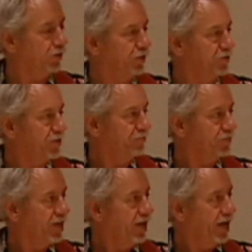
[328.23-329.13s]
reels
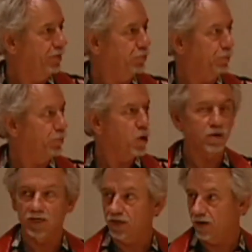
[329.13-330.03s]
and put
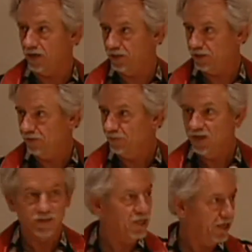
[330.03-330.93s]
poker cards,
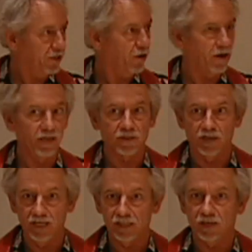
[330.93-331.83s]
10 cards
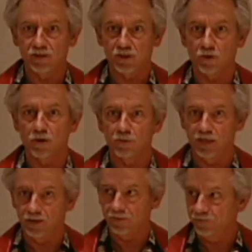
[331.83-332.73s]
on each score
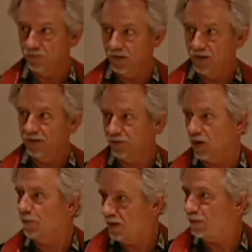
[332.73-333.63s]
reel. Mm -hmm. It was
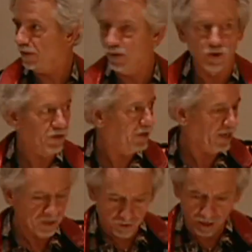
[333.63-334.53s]
called pinball poker,
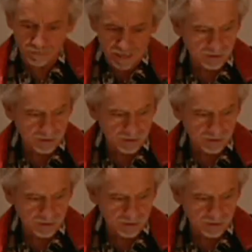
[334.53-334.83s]
and you tried to make